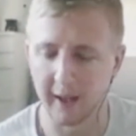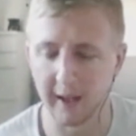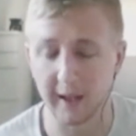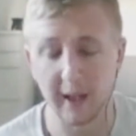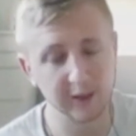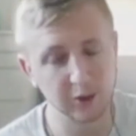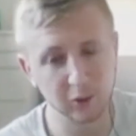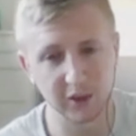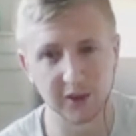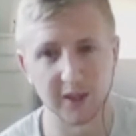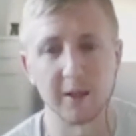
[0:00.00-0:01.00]
And, and it's
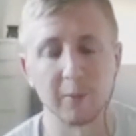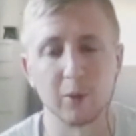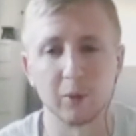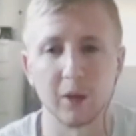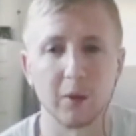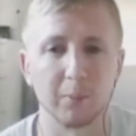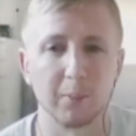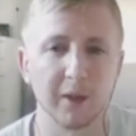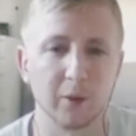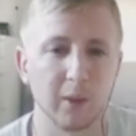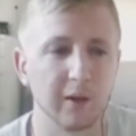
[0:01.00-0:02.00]
understandable, you know,
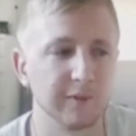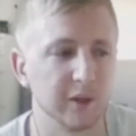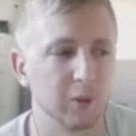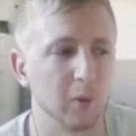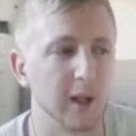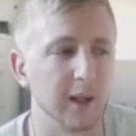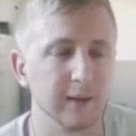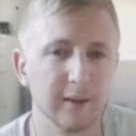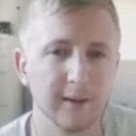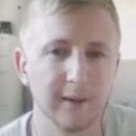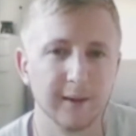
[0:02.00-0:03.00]
mental health is quite
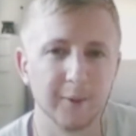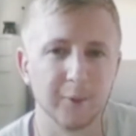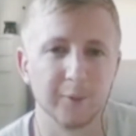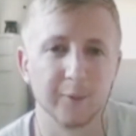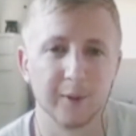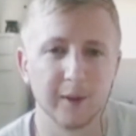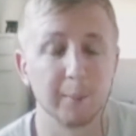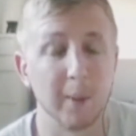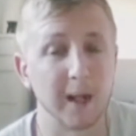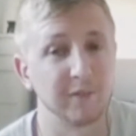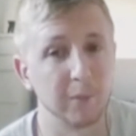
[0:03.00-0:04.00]

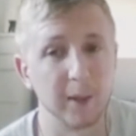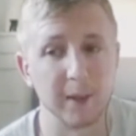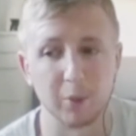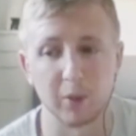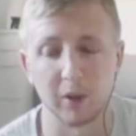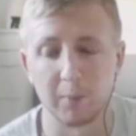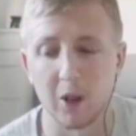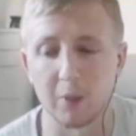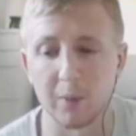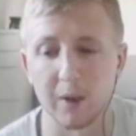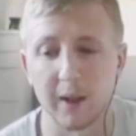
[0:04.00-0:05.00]
bad for people at the
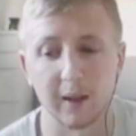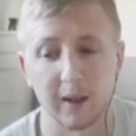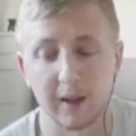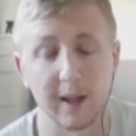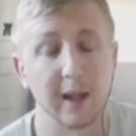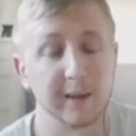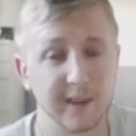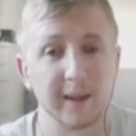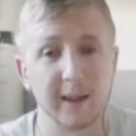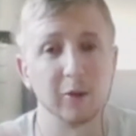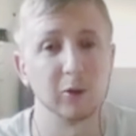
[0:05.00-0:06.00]
moment, and, and that
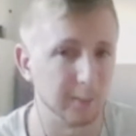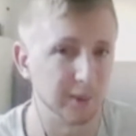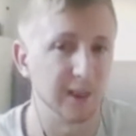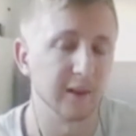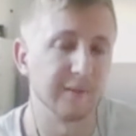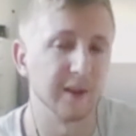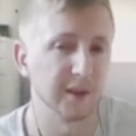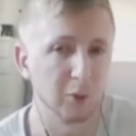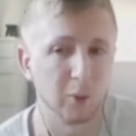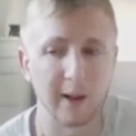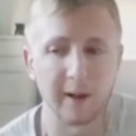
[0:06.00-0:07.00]
that then drips into
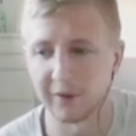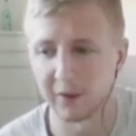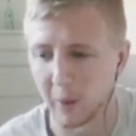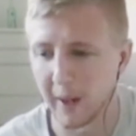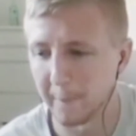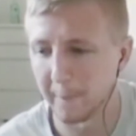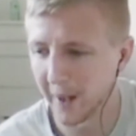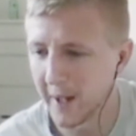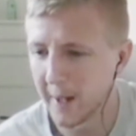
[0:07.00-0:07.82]
physical health as well.